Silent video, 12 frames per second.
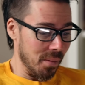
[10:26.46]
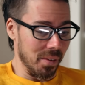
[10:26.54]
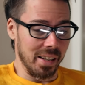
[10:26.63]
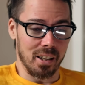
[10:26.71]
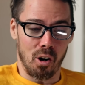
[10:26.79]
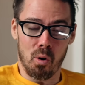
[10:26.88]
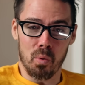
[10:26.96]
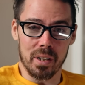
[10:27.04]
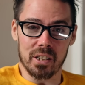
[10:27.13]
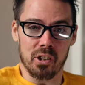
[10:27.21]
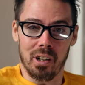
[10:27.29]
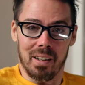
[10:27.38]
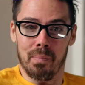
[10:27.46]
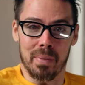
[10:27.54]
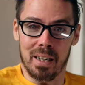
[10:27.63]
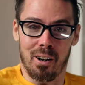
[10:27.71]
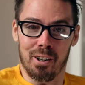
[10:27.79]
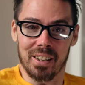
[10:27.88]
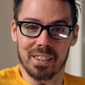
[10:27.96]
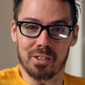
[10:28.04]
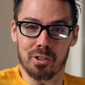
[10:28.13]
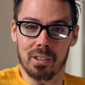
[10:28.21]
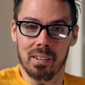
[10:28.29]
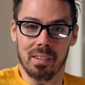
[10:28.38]
Like, always, you gotta be
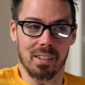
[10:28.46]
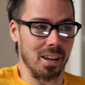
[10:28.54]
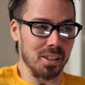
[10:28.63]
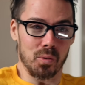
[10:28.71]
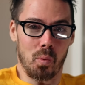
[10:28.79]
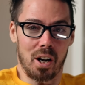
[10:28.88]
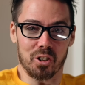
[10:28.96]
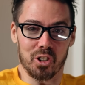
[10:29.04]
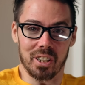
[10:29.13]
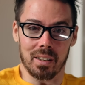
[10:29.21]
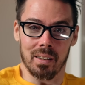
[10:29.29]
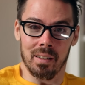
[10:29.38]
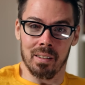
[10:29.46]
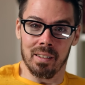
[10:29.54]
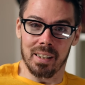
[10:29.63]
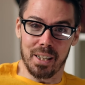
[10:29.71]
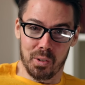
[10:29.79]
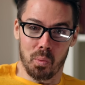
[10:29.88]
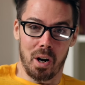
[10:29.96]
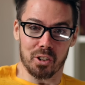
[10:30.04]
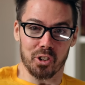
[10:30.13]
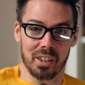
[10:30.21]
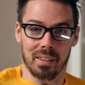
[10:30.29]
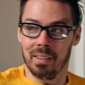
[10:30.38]
honest. God's watching. He's
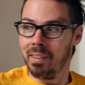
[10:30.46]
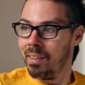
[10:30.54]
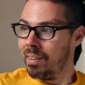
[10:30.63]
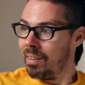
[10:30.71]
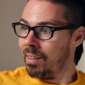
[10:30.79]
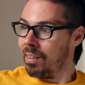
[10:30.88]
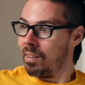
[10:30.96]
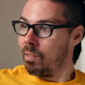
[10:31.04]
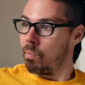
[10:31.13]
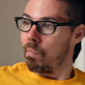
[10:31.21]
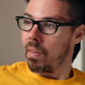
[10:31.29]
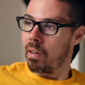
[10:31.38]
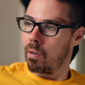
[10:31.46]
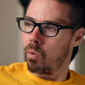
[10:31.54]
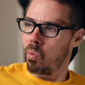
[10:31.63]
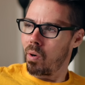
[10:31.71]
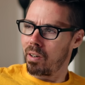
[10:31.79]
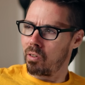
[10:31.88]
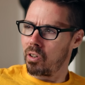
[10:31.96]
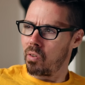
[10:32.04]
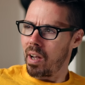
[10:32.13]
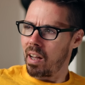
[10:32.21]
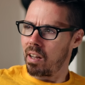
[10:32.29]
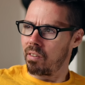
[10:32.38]
watching. Why don't you
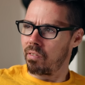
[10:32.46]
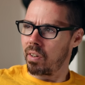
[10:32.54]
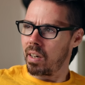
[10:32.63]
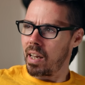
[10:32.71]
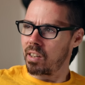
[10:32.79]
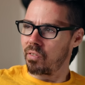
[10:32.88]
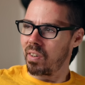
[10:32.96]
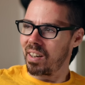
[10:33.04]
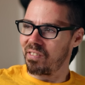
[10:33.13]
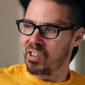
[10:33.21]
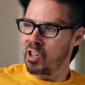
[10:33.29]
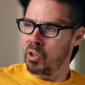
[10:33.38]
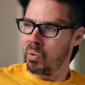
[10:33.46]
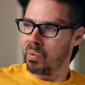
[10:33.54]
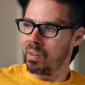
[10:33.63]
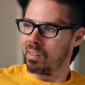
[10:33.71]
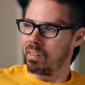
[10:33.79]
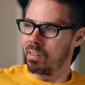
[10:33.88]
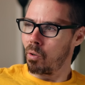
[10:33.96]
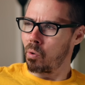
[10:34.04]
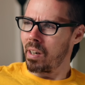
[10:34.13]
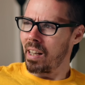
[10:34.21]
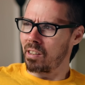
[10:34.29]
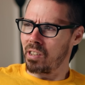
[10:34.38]
have an S5 II or
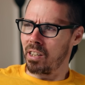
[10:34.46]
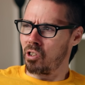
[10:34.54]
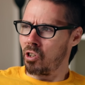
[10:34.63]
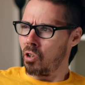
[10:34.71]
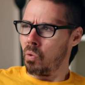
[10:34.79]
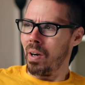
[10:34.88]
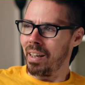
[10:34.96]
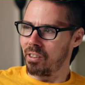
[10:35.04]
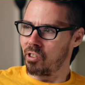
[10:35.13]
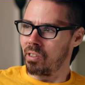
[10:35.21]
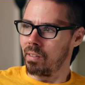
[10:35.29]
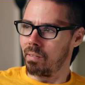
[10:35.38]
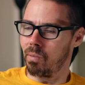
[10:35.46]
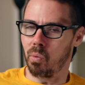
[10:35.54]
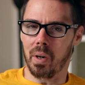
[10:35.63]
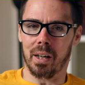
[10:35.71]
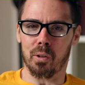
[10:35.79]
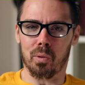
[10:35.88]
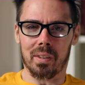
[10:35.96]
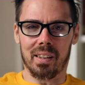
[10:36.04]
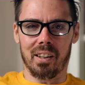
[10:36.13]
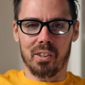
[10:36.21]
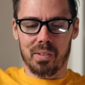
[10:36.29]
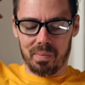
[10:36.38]
an XH2S? Wow,
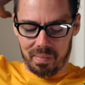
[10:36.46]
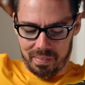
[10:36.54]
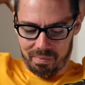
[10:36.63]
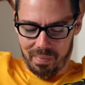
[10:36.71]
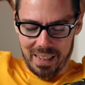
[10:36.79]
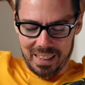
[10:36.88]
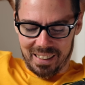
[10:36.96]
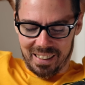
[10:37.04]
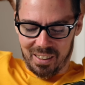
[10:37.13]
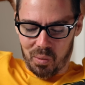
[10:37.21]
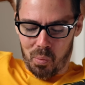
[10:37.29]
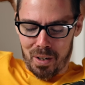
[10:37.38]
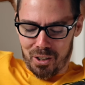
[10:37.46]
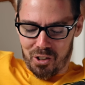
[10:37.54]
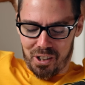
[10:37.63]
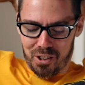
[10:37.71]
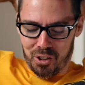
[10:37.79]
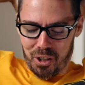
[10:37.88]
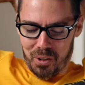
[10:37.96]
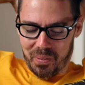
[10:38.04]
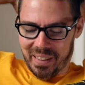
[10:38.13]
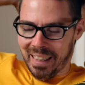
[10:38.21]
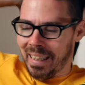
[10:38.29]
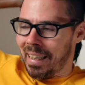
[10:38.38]
another man doesn't watch the show.
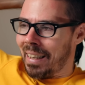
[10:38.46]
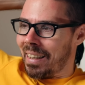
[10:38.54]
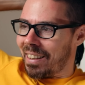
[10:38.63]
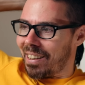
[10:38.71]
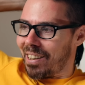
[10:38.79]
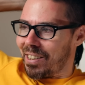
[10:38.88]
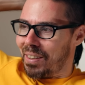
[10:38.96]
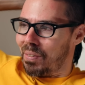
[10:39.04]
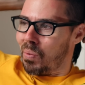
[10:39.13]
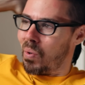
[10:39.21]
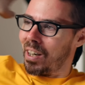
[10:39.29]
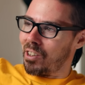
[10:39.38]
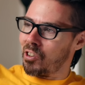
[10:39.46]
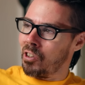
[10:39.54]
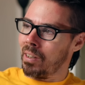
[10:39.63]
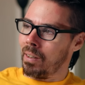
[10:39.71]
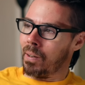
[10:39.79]
Doesn't even watch.